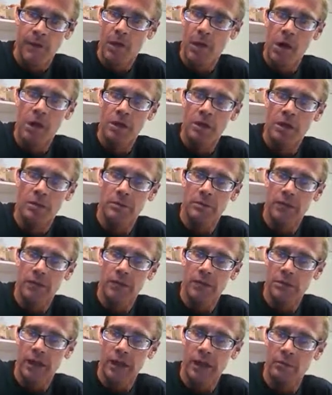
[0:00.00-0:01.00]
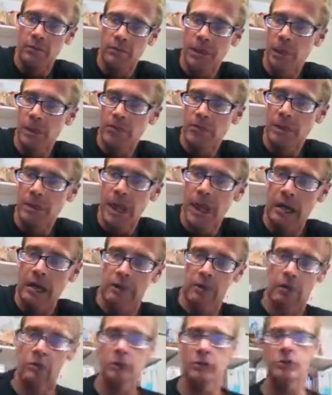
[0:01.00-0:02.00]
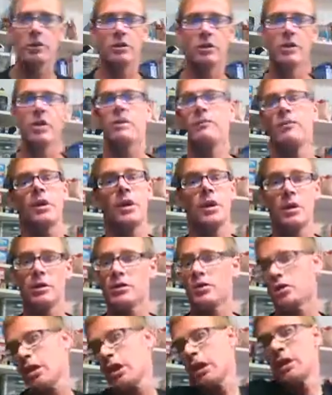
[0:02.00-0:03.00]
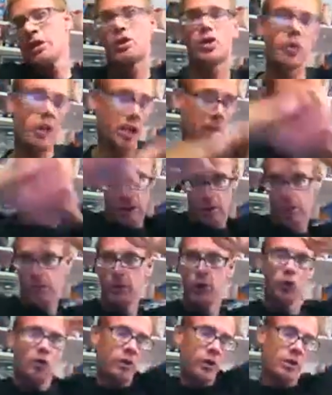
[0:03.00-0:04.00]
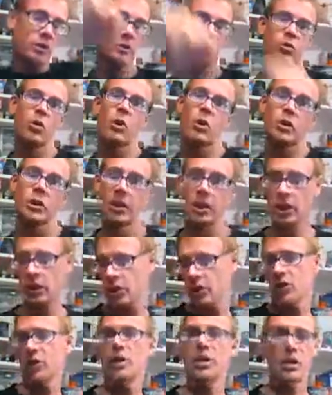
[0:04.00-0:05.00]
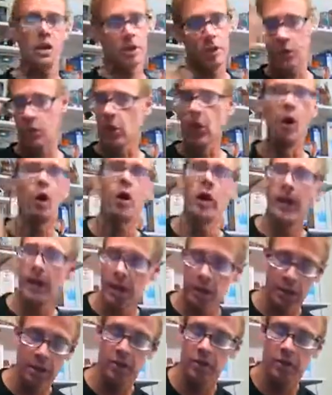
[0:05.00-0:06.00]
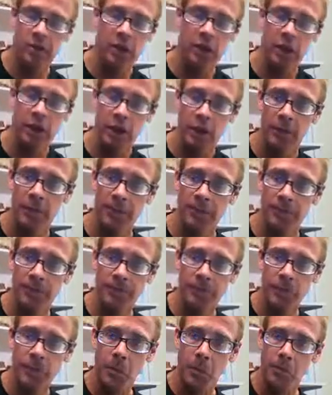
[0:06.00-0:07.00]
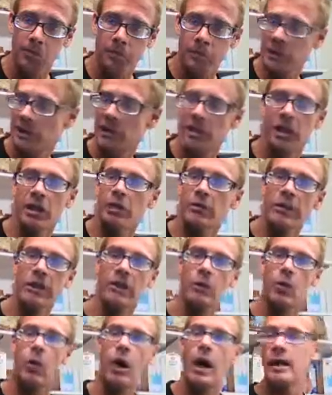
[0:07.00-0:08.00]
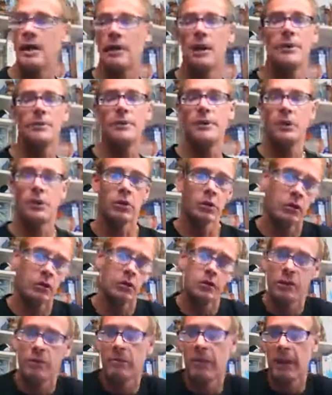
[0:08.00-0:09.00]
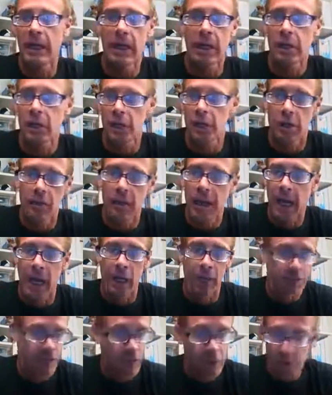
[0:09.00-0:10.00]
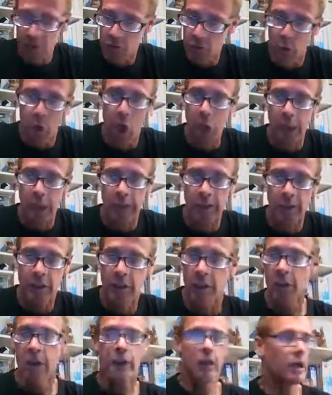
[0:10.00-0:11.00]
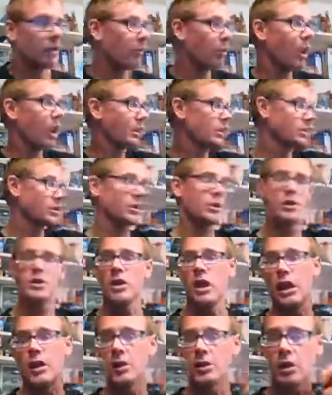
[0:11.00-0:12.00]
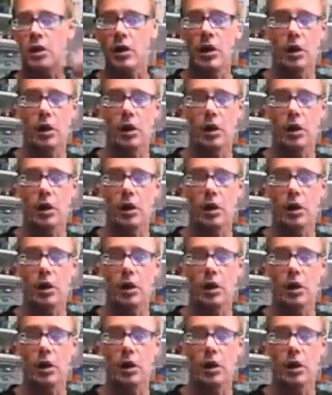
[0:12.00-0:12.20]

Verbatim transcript: They're not going to be the loudmouth black girls that are up there on stage shaking their booty and twerking and thinking they're all that on a stick. It ain't going to be the white yuppie girls that married their man for his wallet and walked their designer